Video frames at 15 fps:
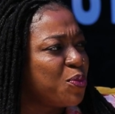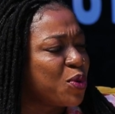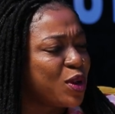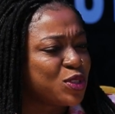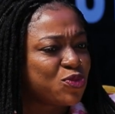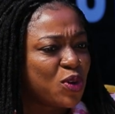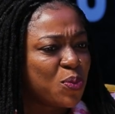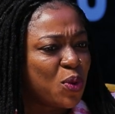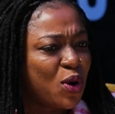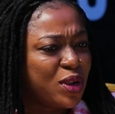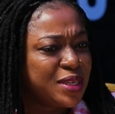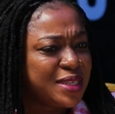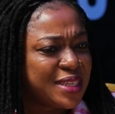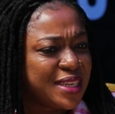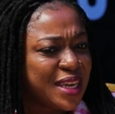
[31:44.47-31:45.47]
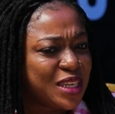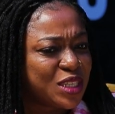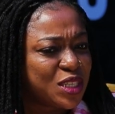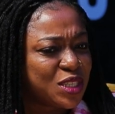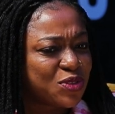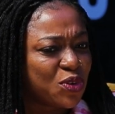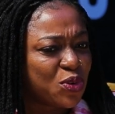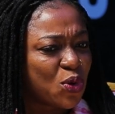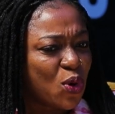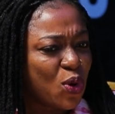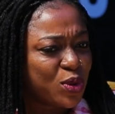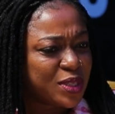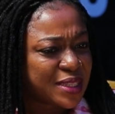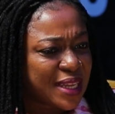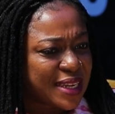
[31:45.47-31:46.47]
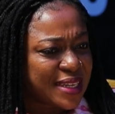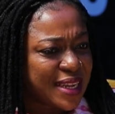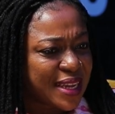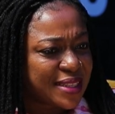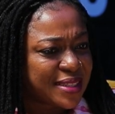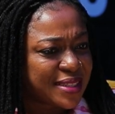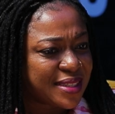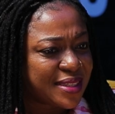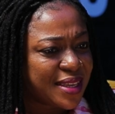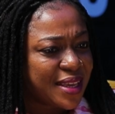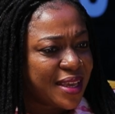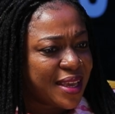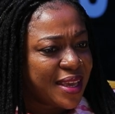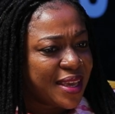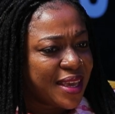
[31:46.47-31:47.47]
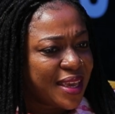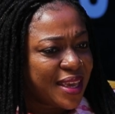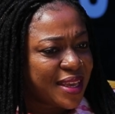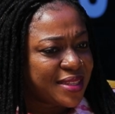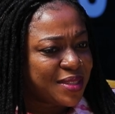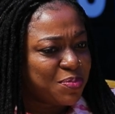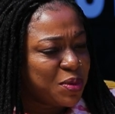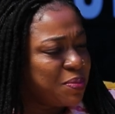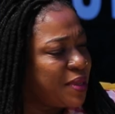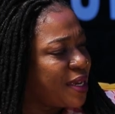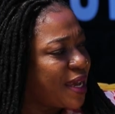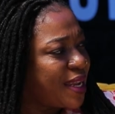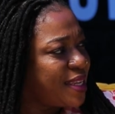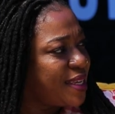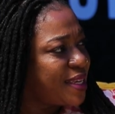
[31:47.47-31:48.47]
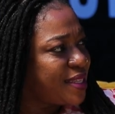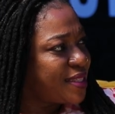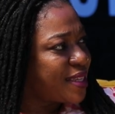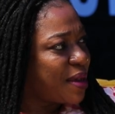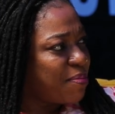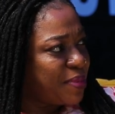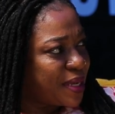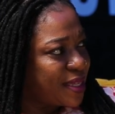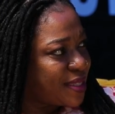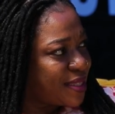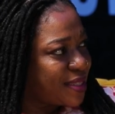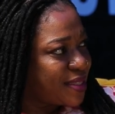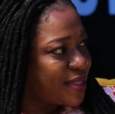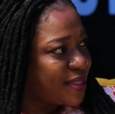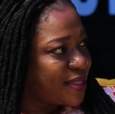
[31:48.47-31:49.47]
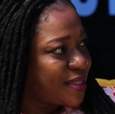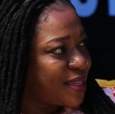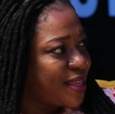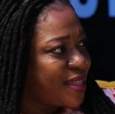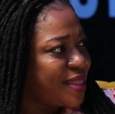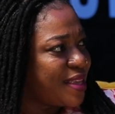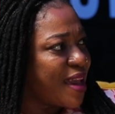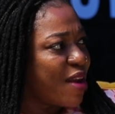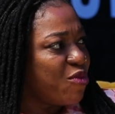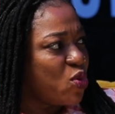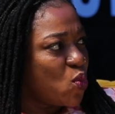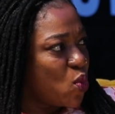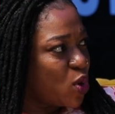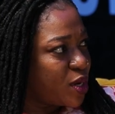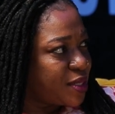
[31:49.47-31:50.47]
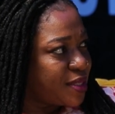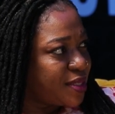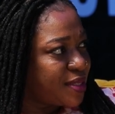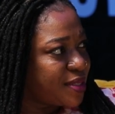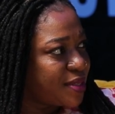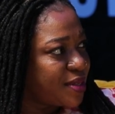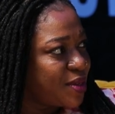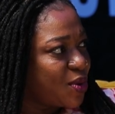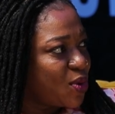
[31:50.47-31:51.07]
Because from all indications, from all standards, kids, biblically kids are blessings. Uh-huh. They are rewards.